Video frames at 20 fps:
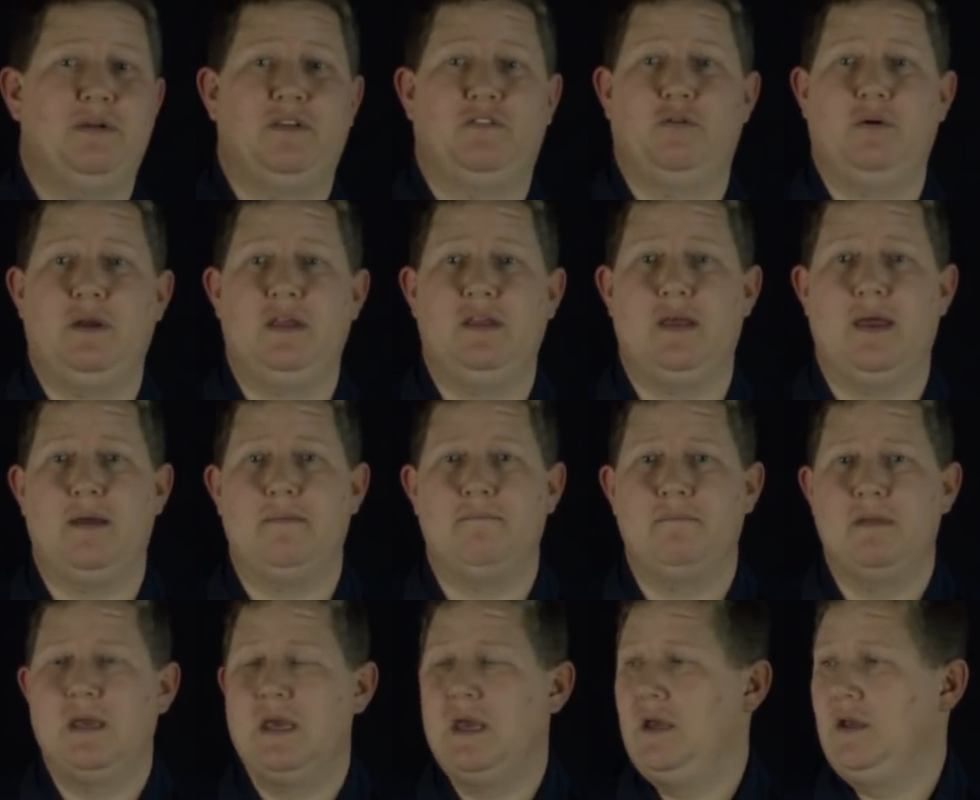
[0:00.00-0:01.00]
between them.
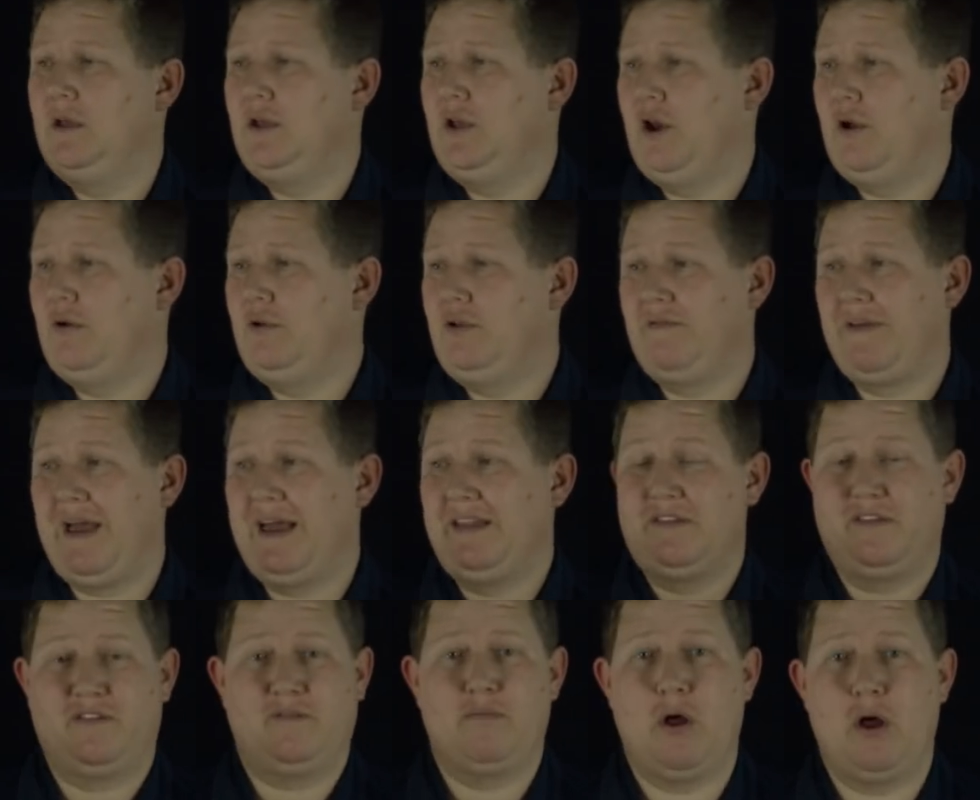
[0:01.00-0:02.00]
You know, you've got
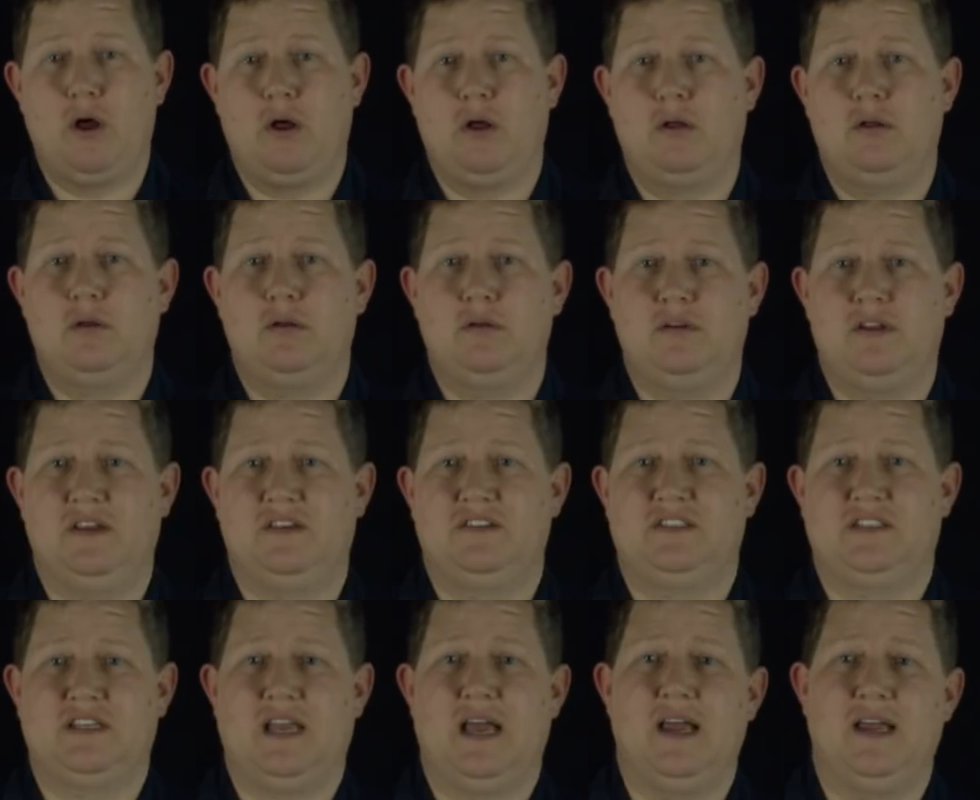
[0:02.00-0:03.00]
the small disk
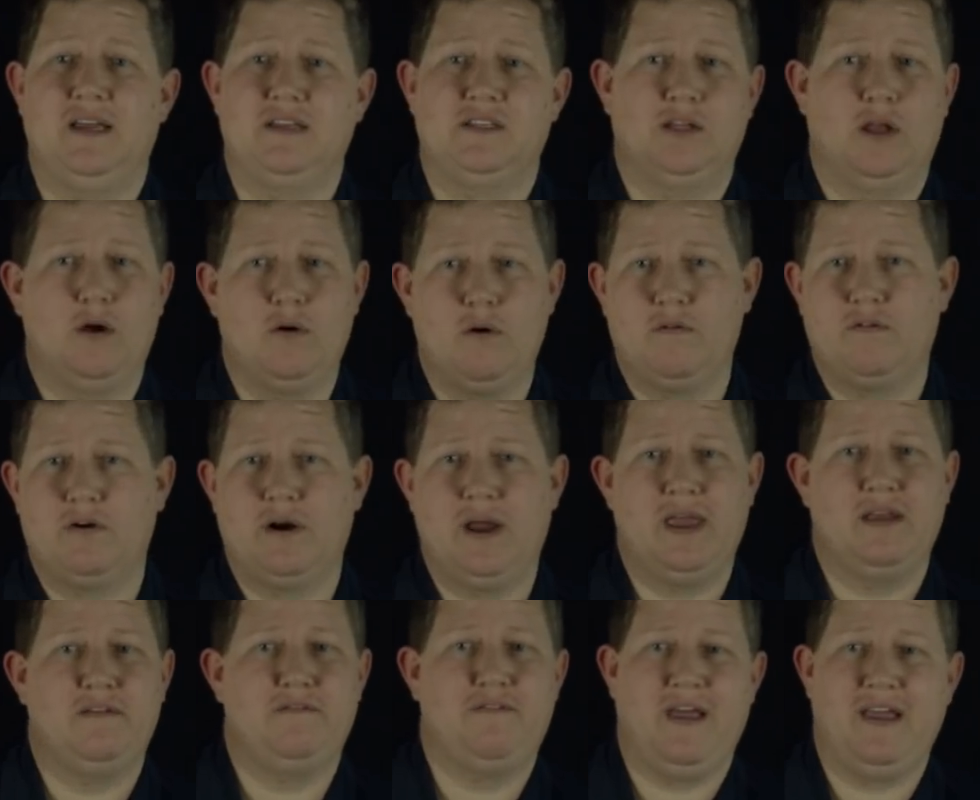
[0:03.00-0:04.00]
size, low
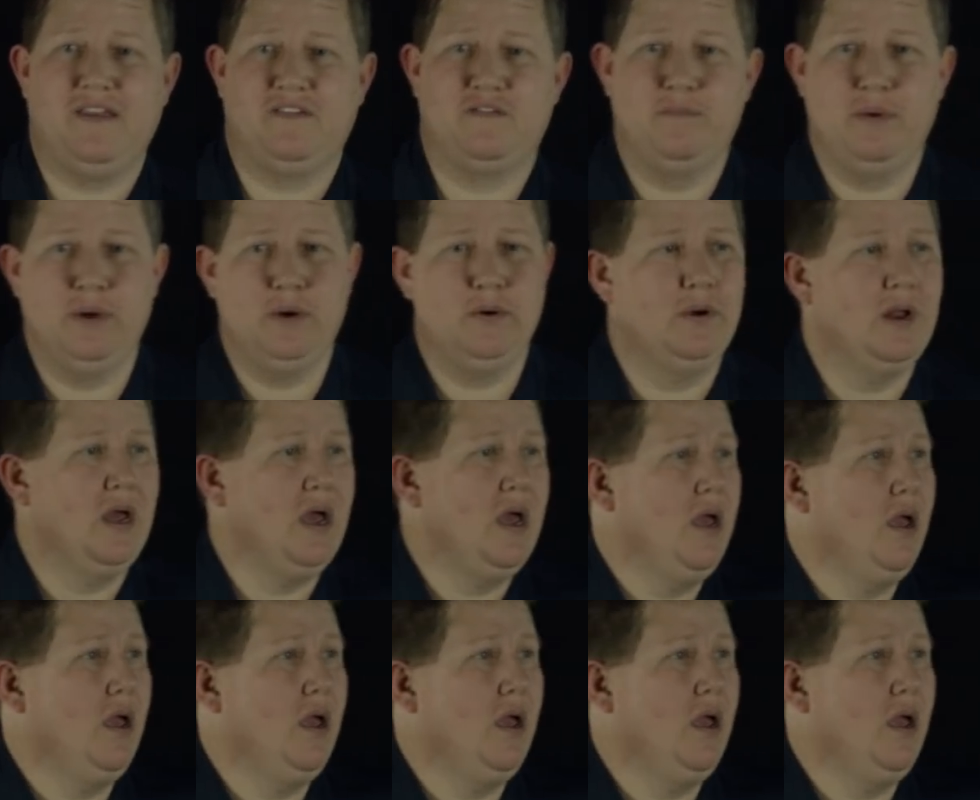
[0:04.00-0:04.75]
overhead, fast boot,